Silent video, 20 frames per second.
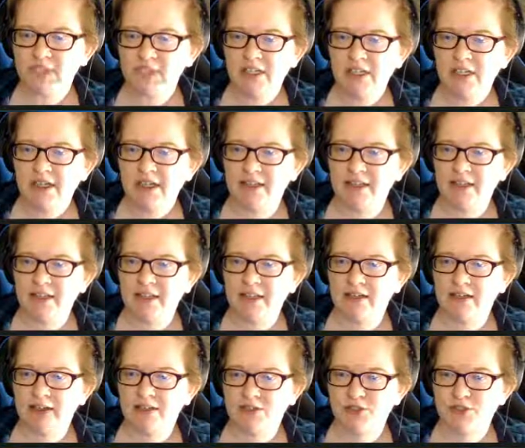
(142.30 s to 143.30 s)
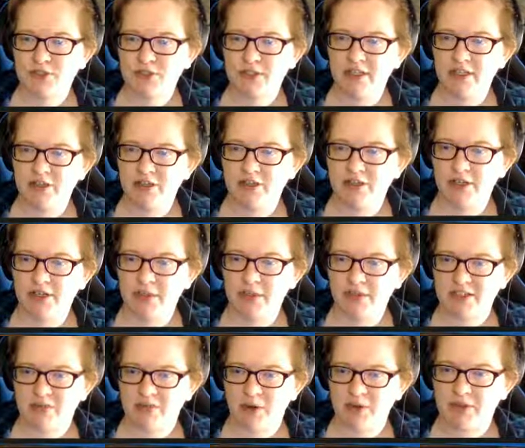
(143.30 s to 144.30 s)
And then, so, you can
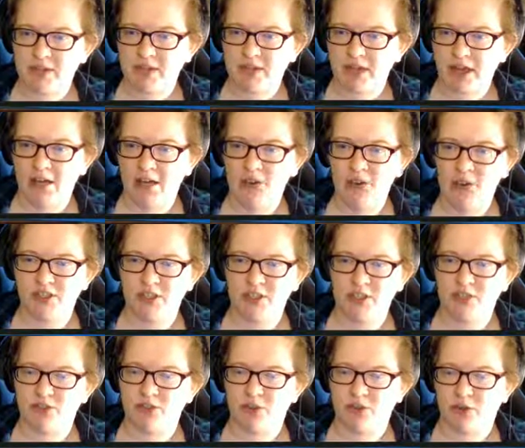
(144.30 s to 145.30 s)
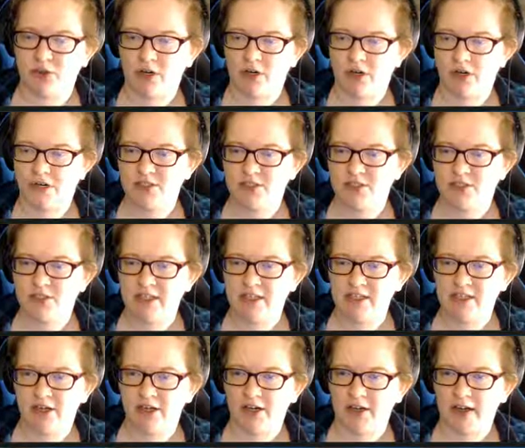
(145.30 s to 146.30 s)
mess around with these. I usually just do ignore alts. So you hit
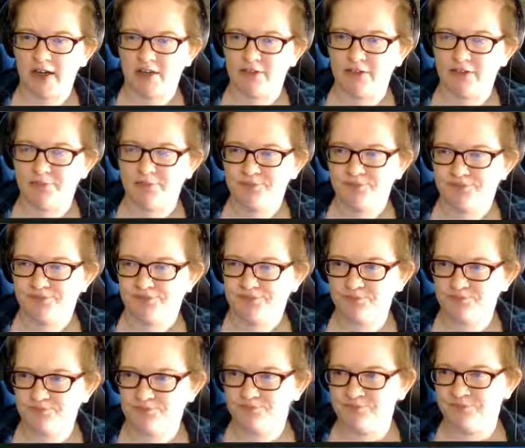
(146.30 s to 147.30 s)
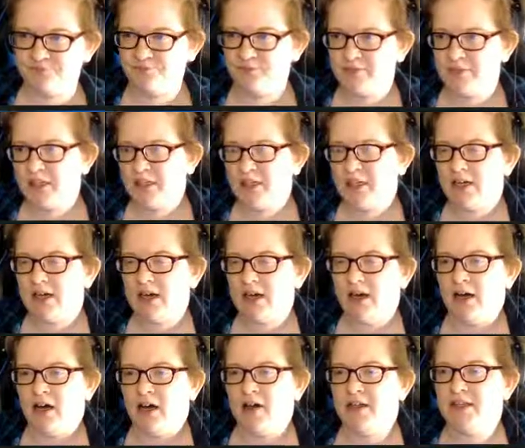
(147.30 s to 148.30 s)
start gathering, and
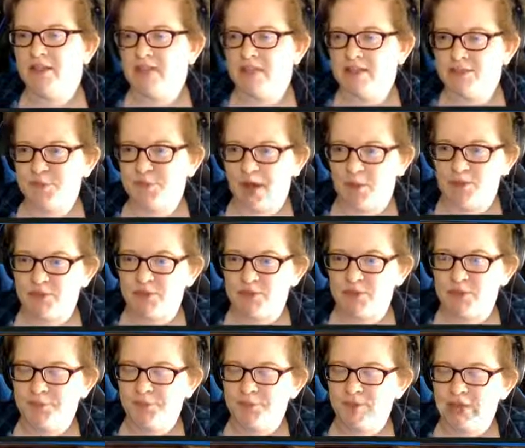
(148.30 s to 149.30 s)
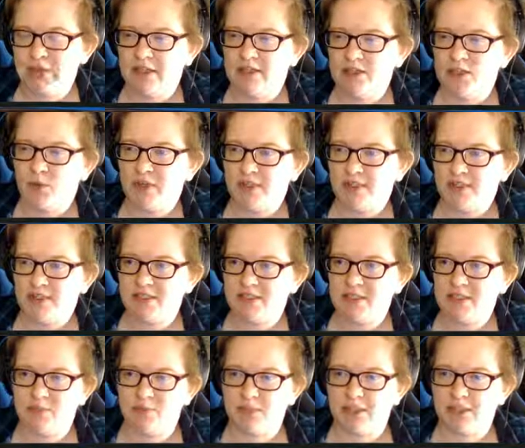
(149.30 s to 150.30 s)
then this pops up. And so what this
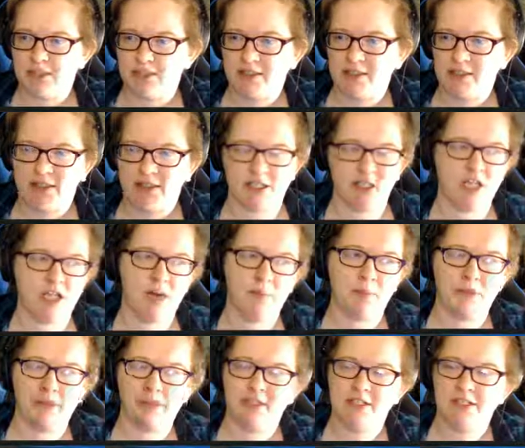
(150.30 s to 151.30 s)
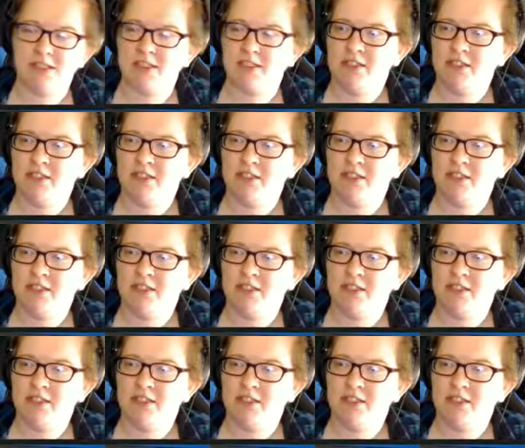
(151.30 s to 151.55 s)
is basically like a shopping list.